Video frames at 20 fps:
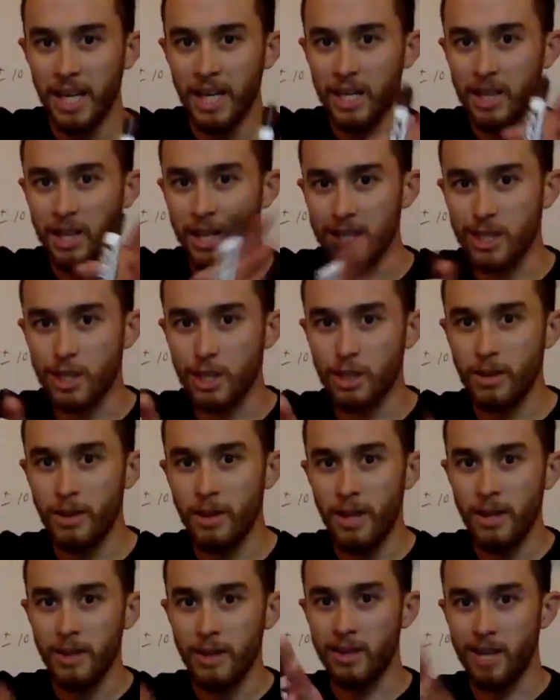let's
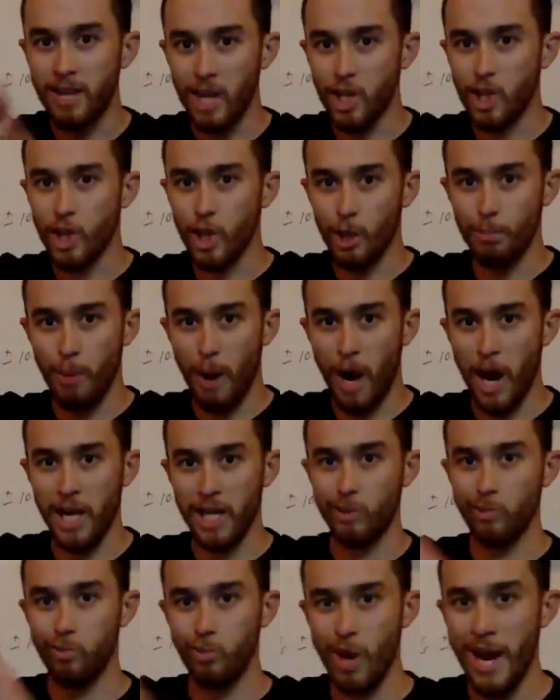get your
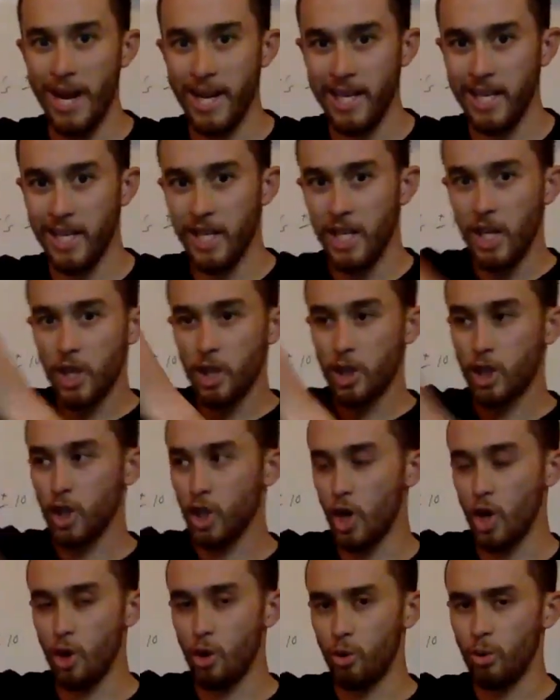body ready to
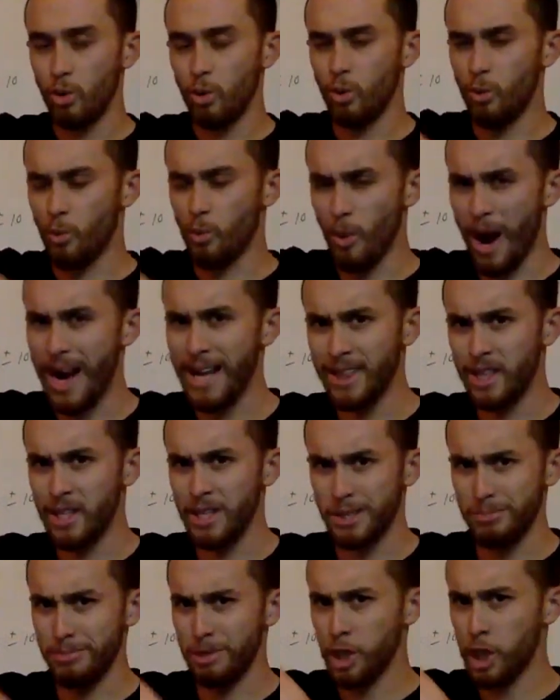go ride
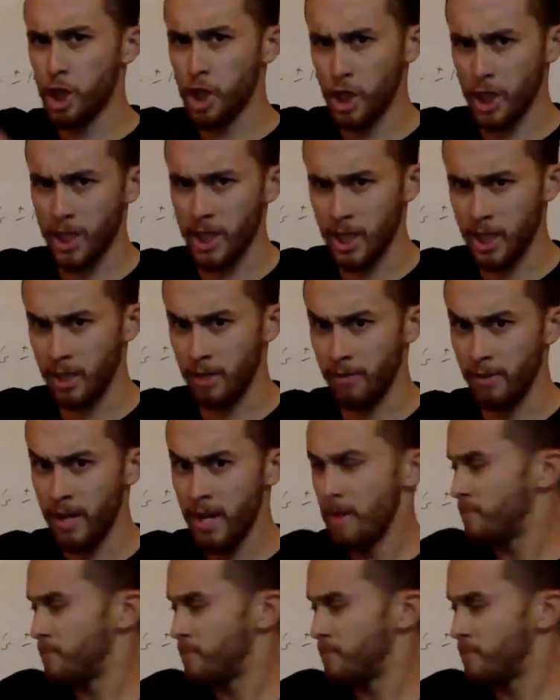this machine